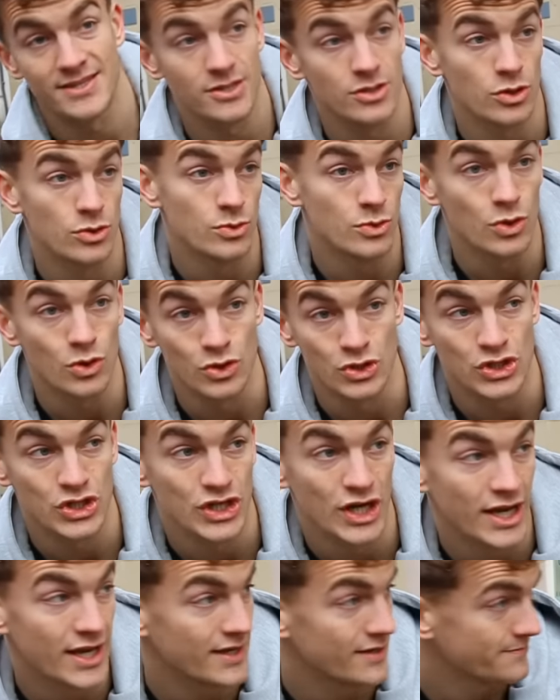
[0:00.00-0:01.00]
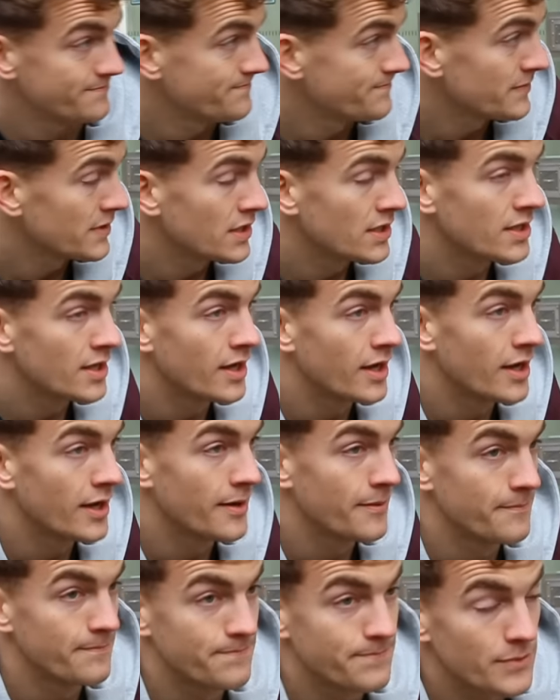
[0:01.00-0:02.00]
to do good shit.
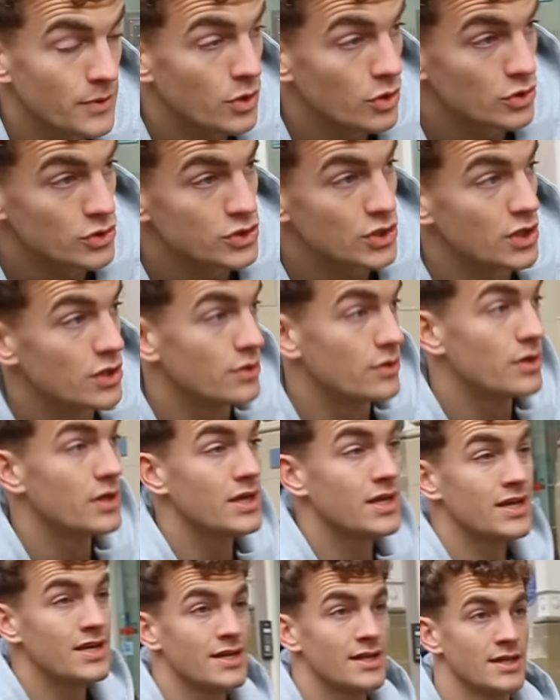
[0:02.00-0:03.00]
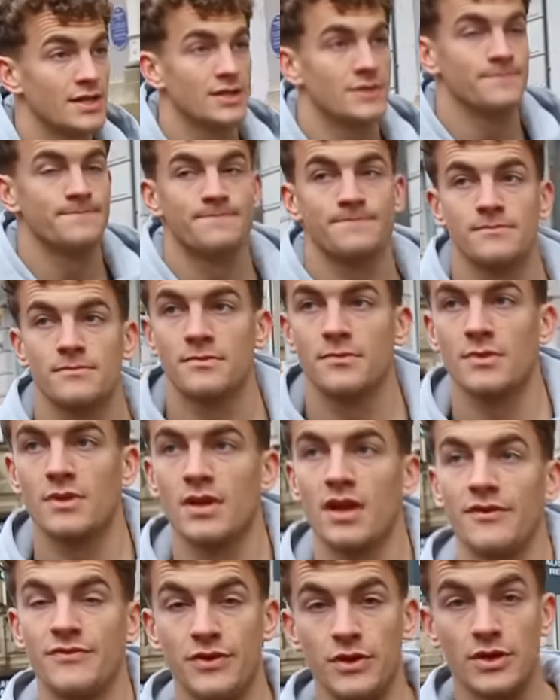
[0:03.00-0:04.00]
Also,
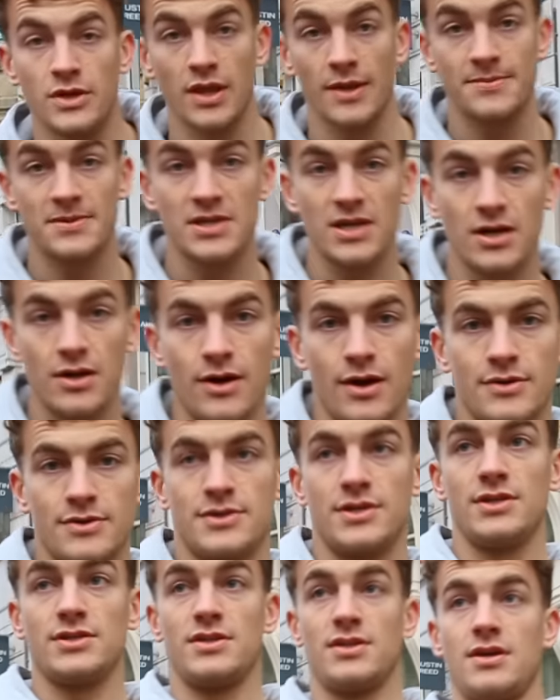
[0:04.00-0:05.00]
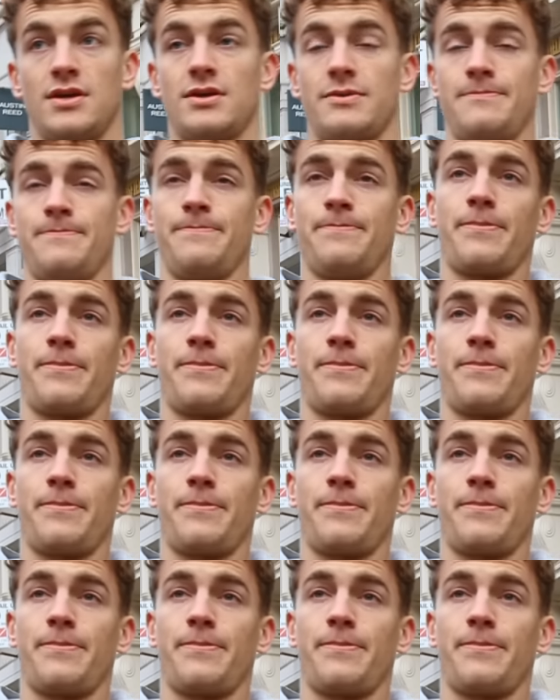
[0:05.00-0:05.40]
a few clips ago I was using a